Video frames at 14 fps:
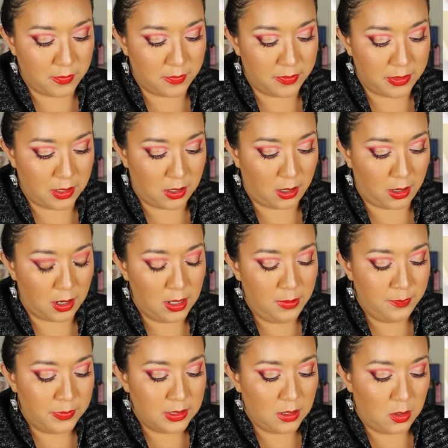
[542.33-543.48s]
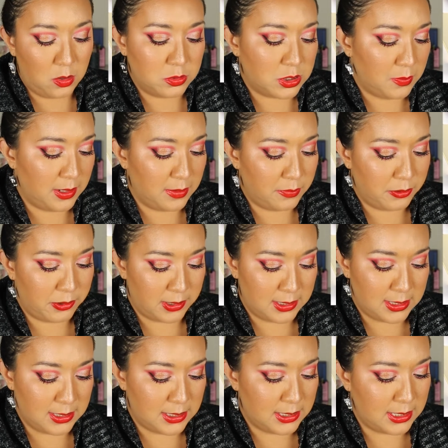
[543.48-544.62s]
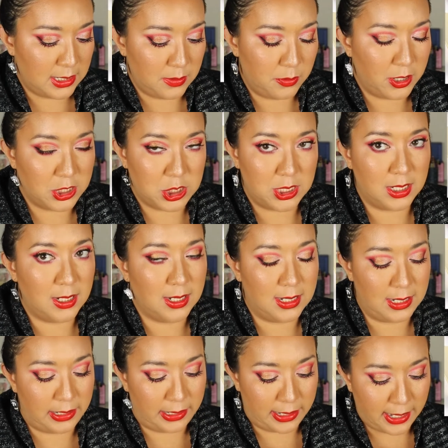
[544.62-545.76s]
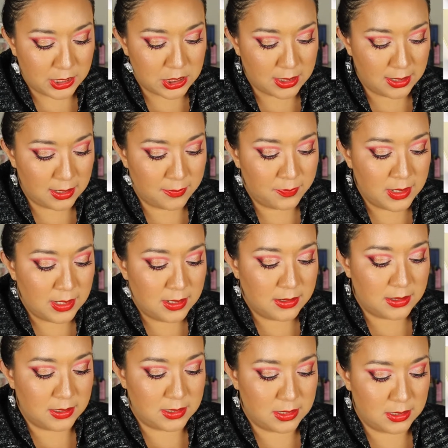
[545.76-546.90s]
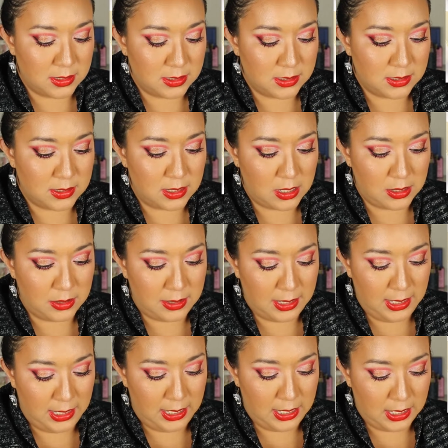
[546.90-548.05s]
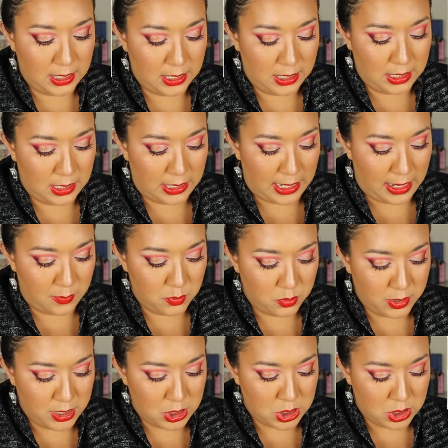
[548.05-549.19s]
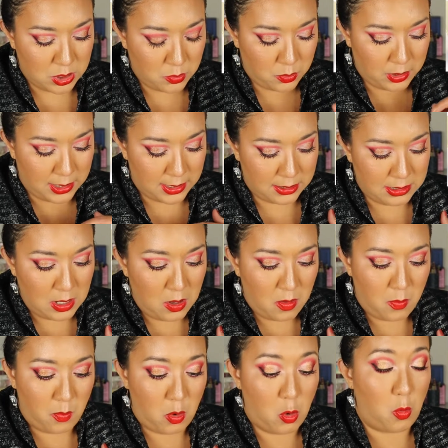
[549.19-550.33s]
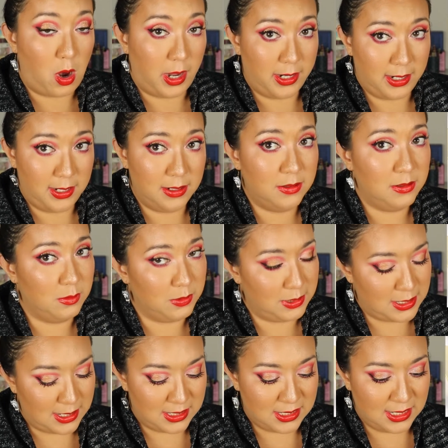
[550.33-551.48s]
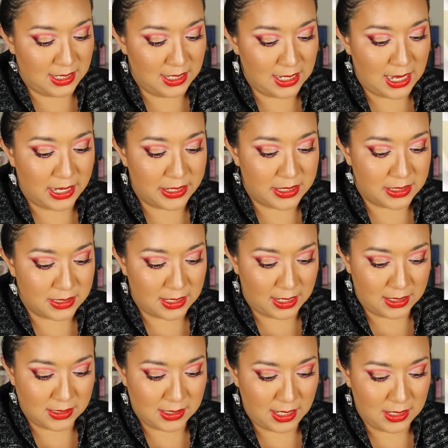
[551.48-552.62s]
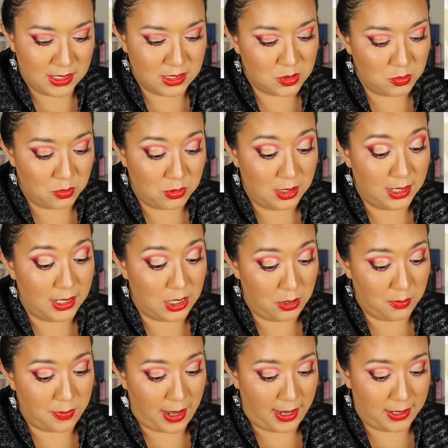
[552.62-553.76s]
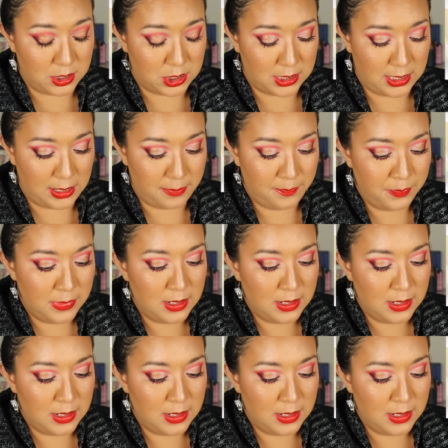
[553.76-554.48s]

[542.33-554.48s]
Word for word: of their Ultimate Princess Celebration collection. This is the collaboration with Moana with Disney. I think that is really cute packaging.